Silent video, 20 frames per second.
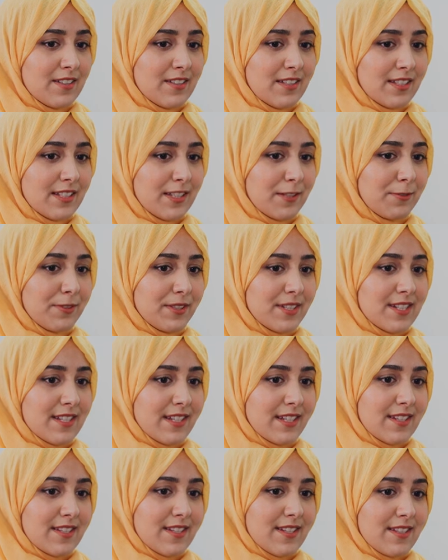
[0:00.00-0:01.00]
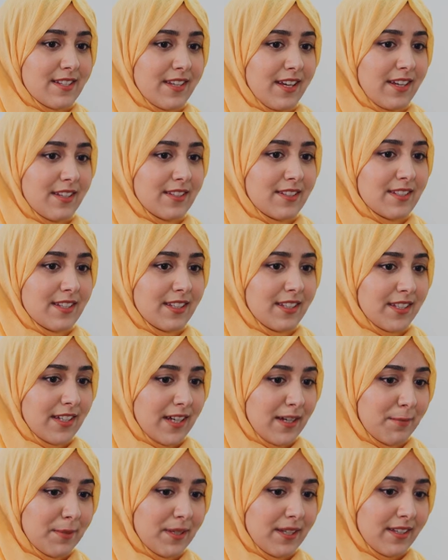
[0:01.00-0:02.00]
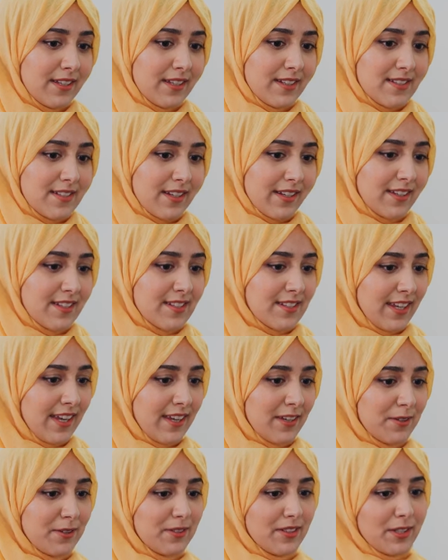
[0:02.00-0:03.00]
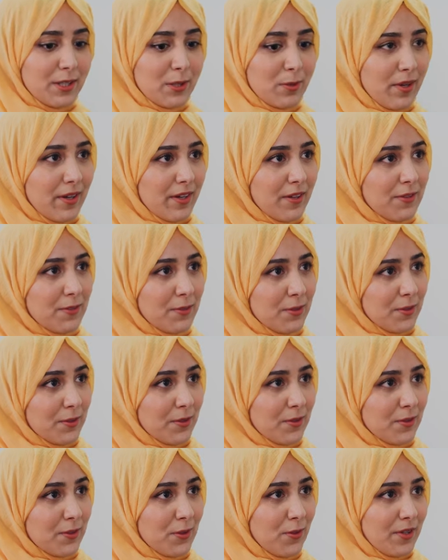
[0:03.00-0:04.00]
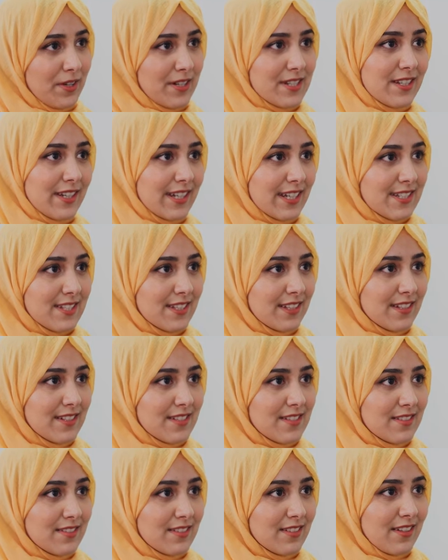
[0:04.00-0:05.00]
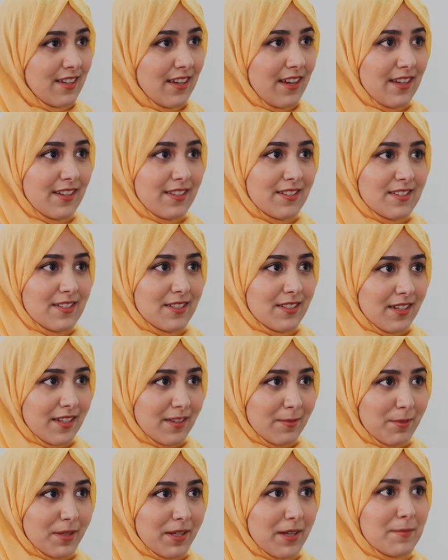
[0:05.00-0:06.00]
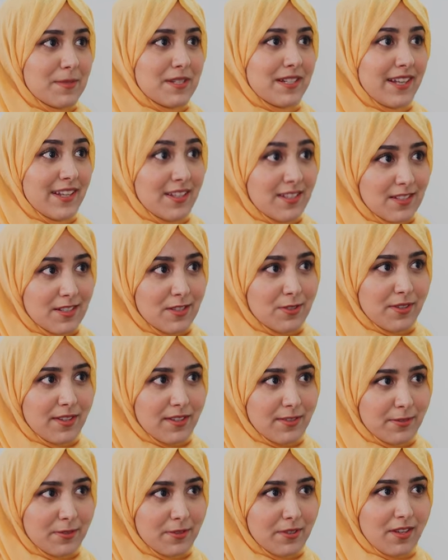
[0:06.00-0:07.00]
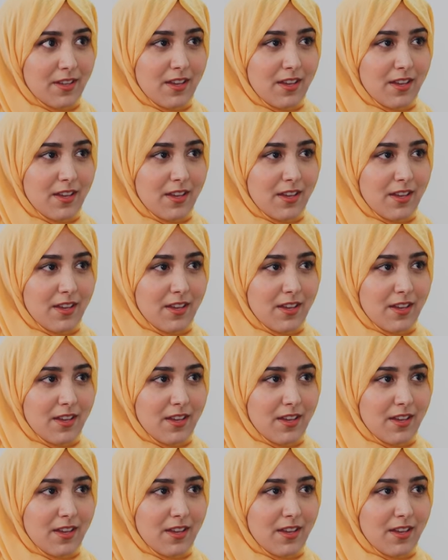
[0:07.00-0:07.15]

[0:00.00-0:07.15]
difference is that ERP is like a scale, and you work through your anxieties, and it becomes less distressful.